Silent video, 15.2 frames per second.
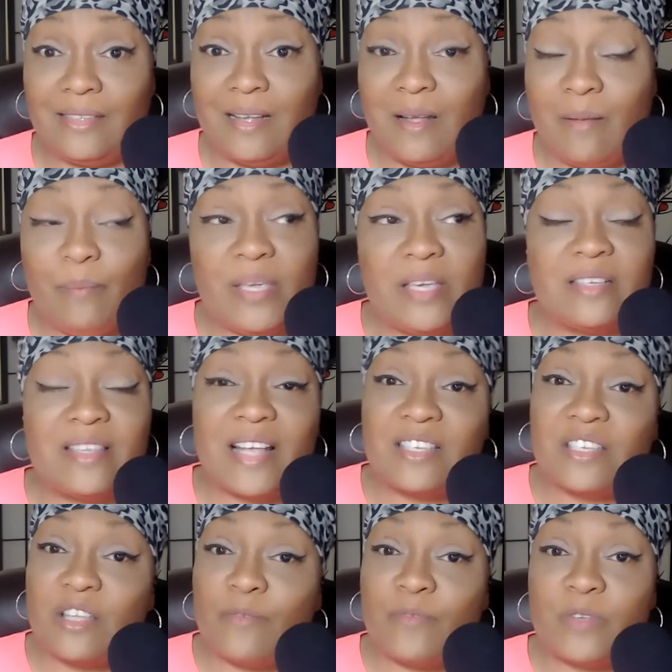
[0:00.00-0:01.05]
Because that
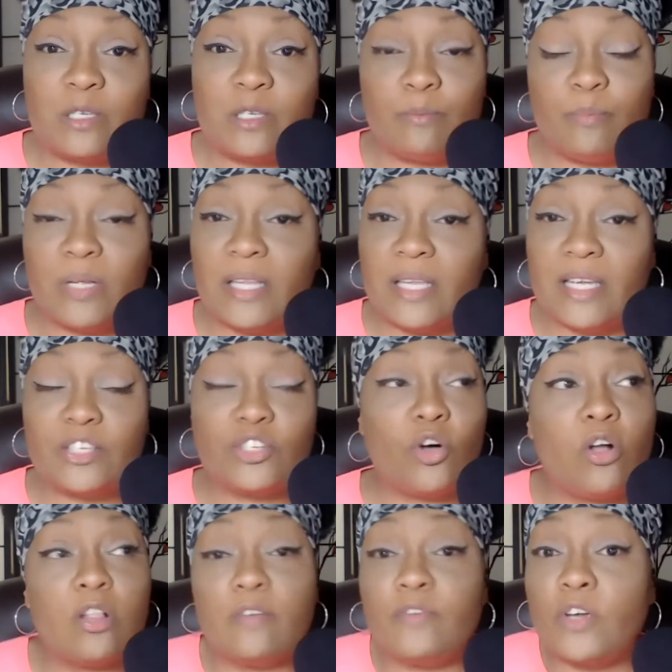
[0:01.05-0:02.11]
stuff is spilling into
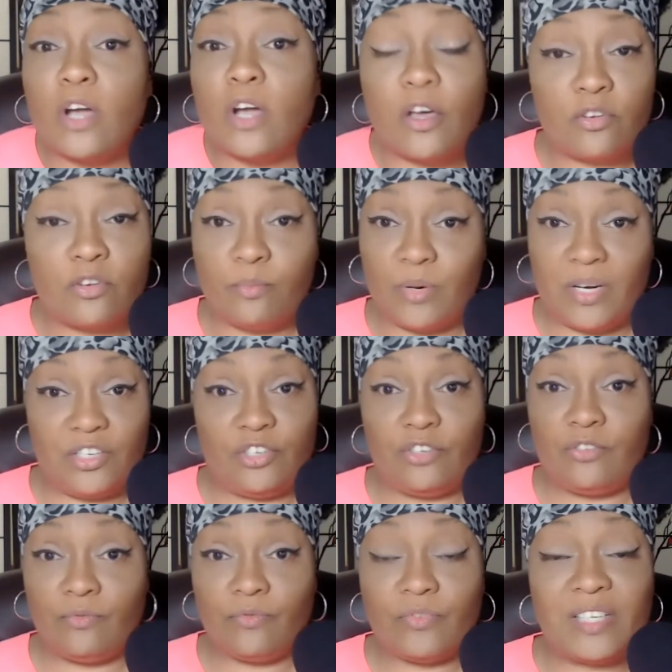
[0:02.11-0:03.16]
all of your other
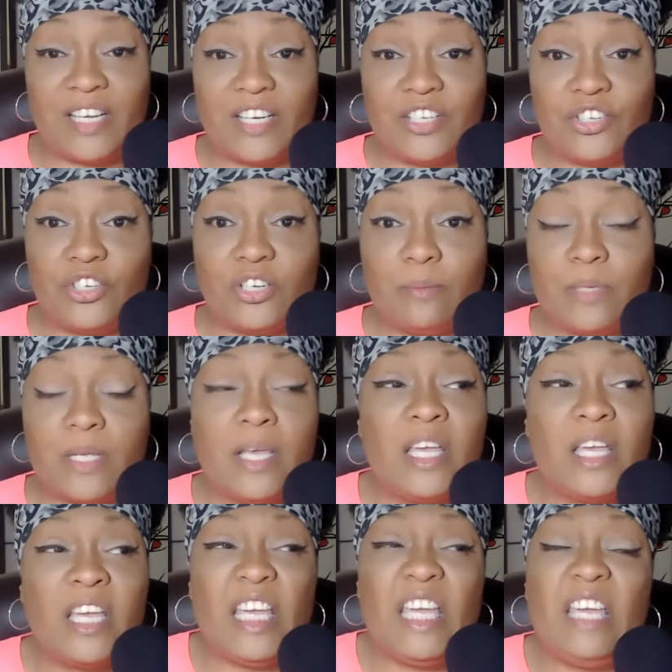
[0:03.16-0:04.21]
precious relationships.
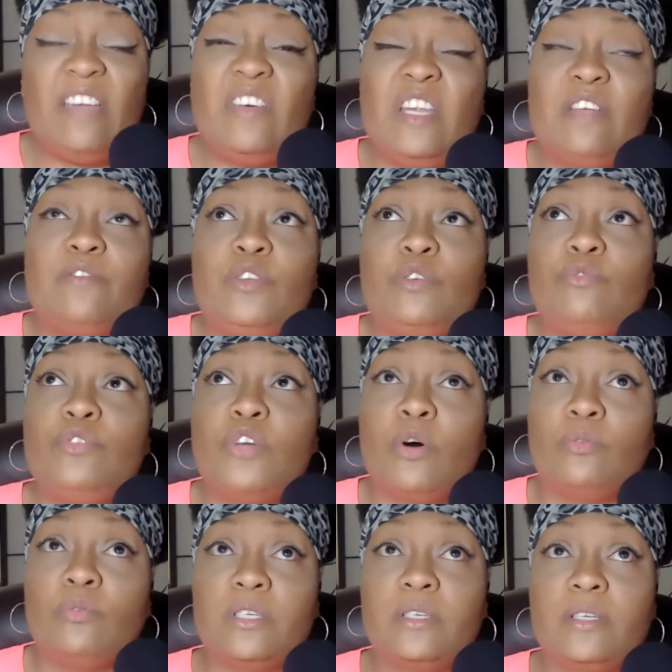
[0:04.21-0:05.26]
Even if you
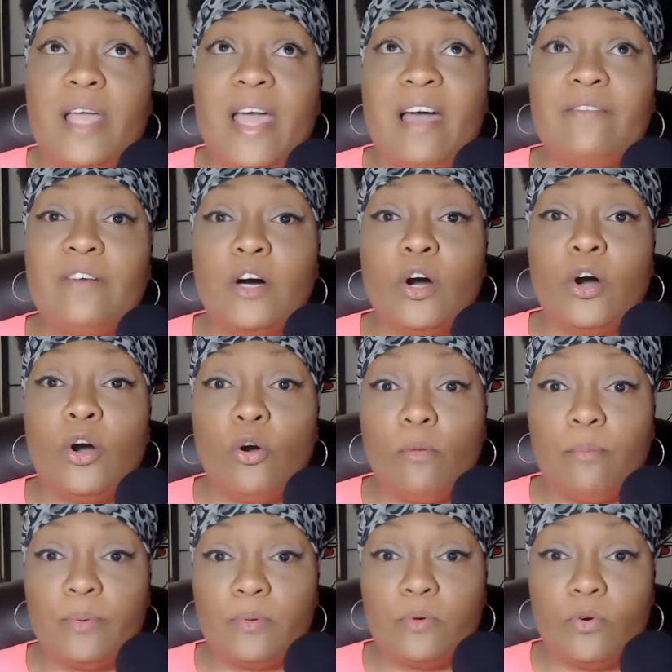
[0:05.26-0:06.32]
don't have a
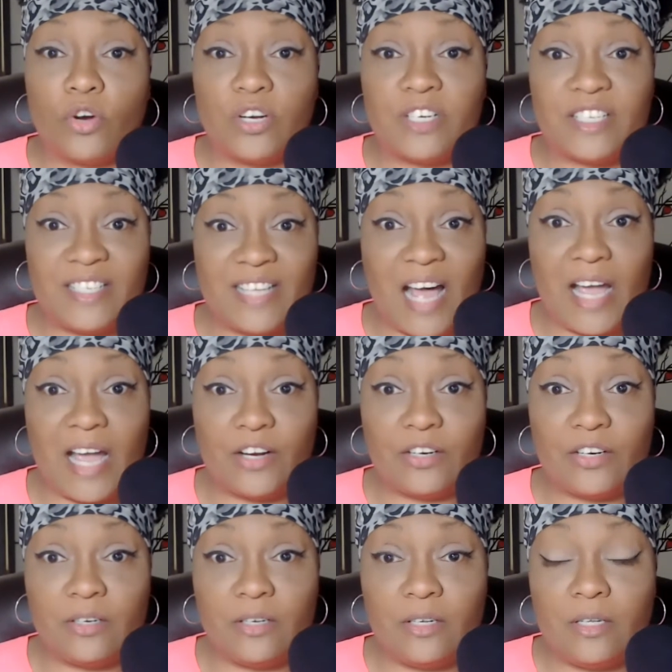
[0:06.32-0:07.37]
hope or a
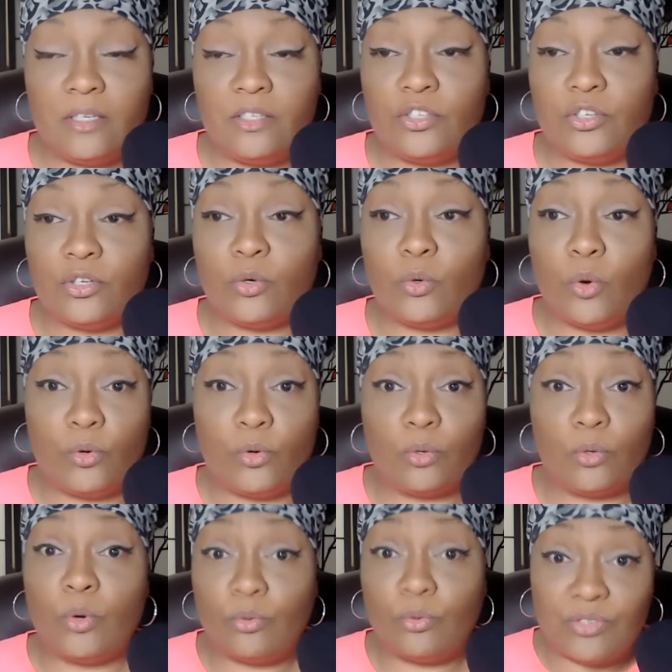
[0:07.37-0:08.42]
desire to quote
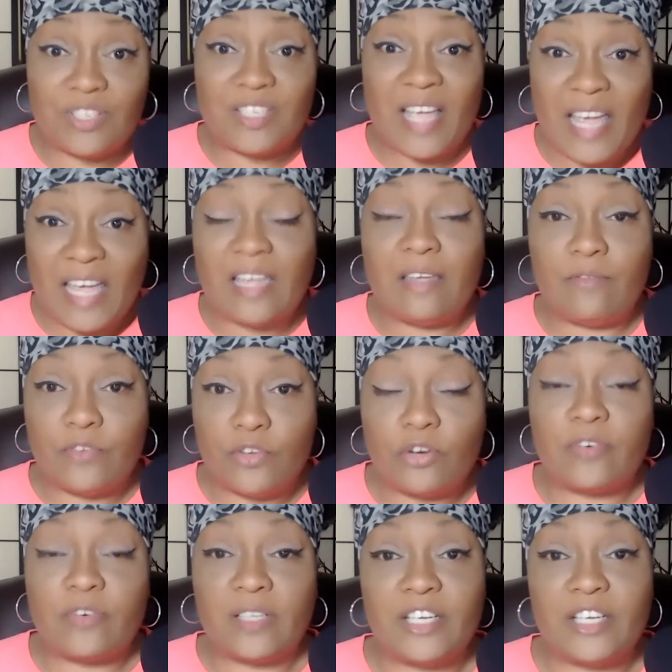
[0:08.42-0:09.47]
unquote save your
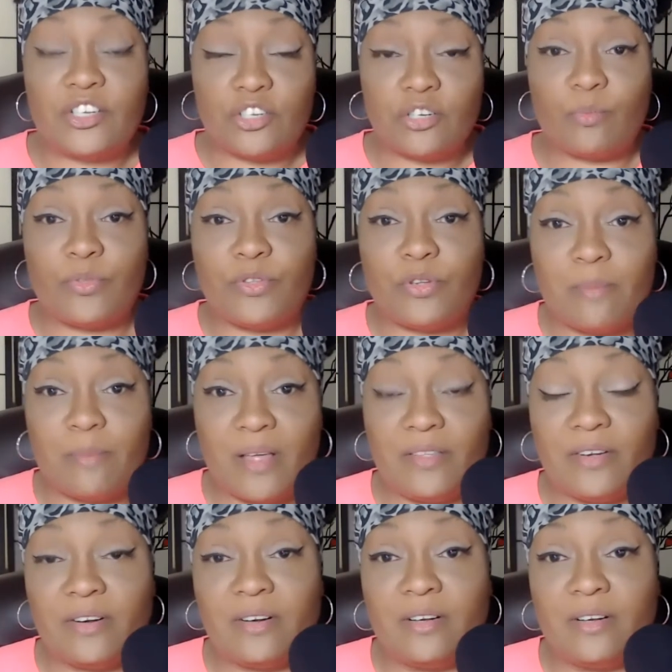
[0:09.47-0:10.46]
relationship with your mother,